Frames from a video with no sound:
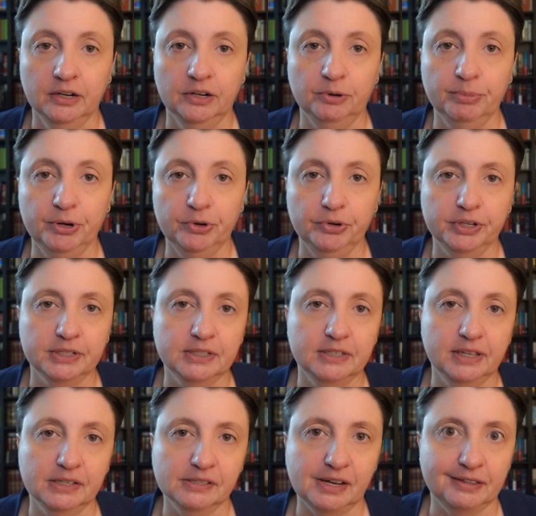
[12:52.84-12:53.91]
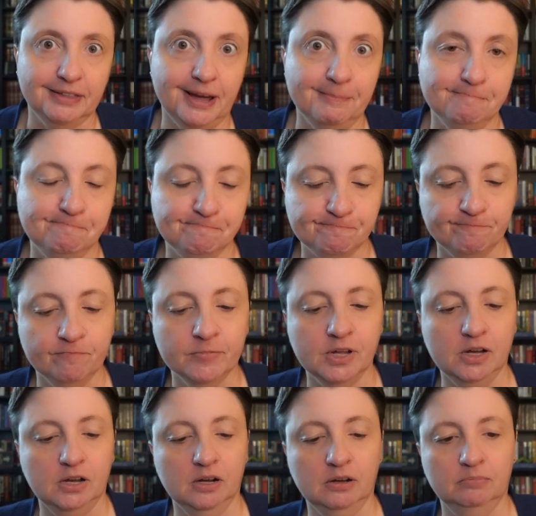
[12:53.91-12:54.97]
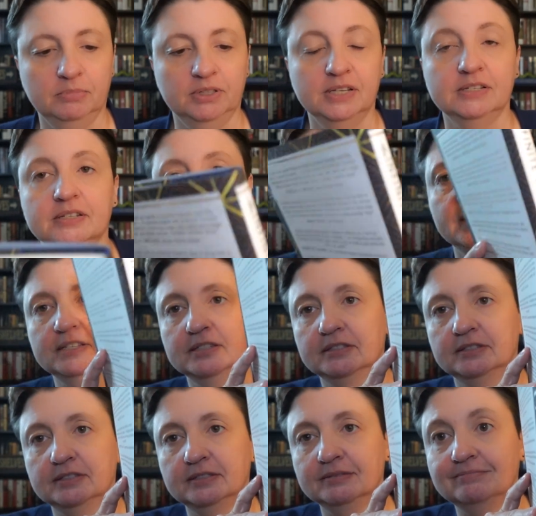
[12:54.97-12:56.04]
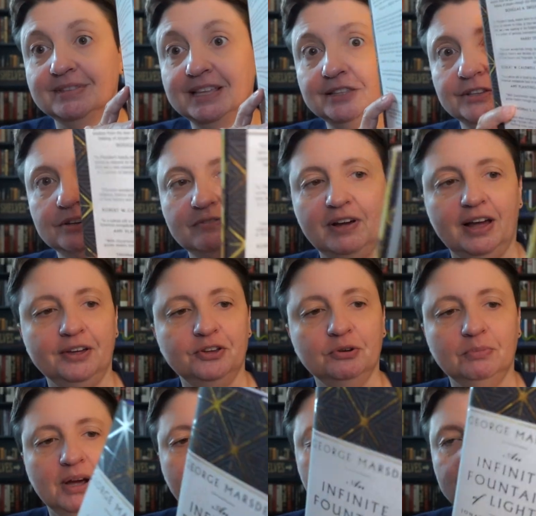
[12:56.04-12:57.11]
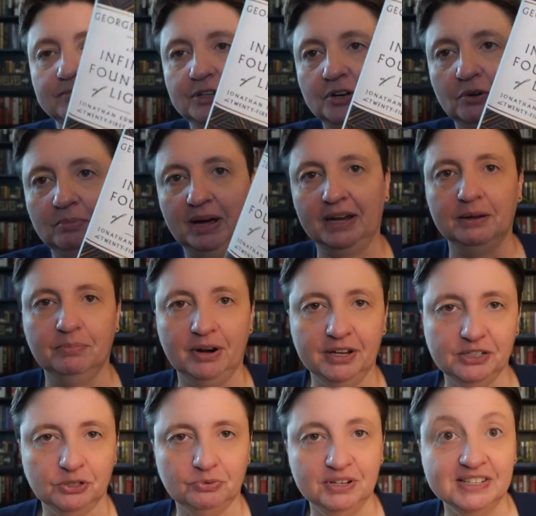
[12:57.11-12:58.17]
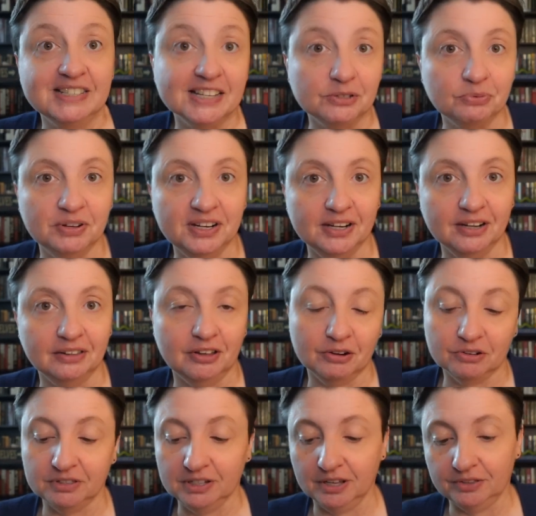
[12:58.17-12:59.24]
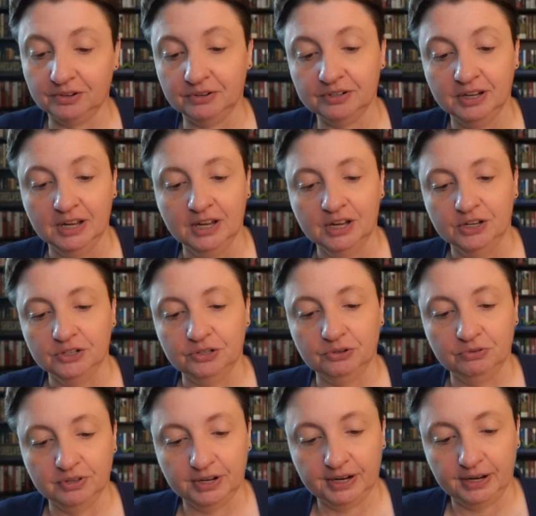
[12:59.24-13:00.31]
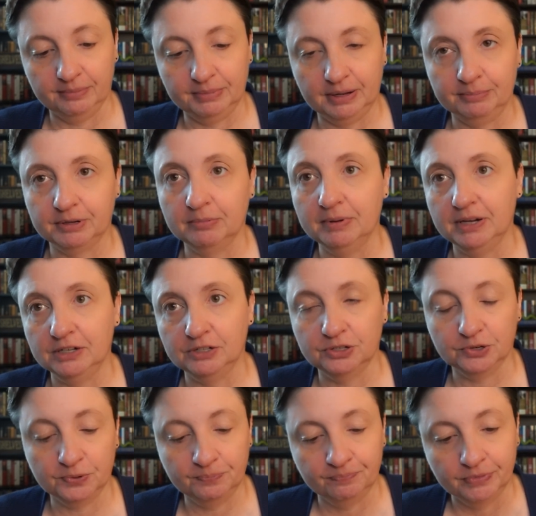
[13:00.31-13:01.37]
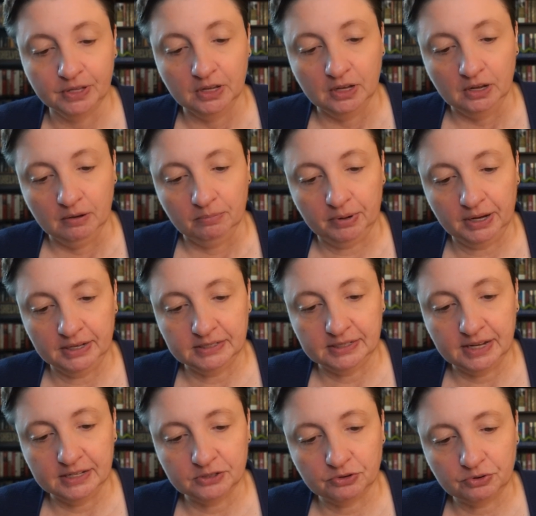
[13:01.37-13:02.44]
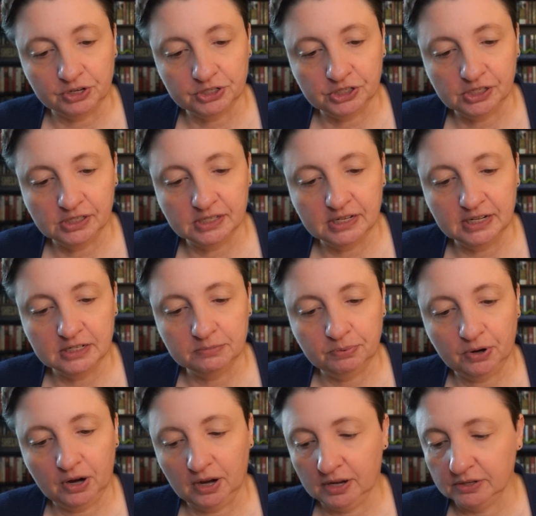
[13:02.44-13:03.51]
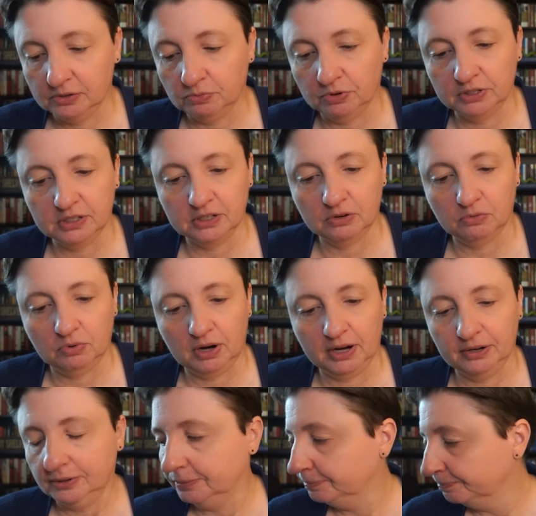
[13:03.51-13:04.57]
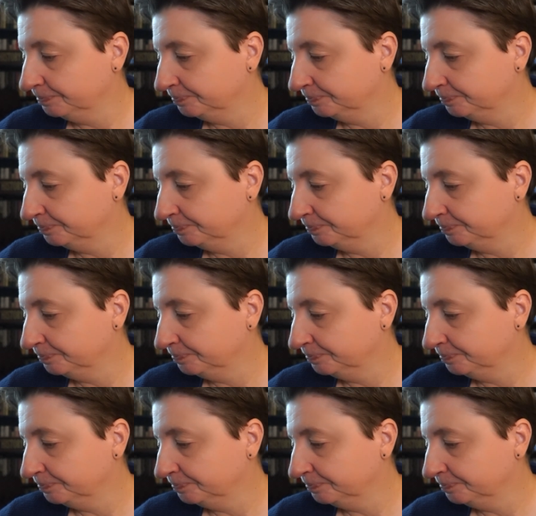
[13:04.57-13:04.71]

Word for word: hermeneutics, things like that. Um, but this is a nice, thin little volume. I, you know, I could probably squeeze this one in along with the other two that I'm, I'm committed to. But it says Christians need to pause once in a while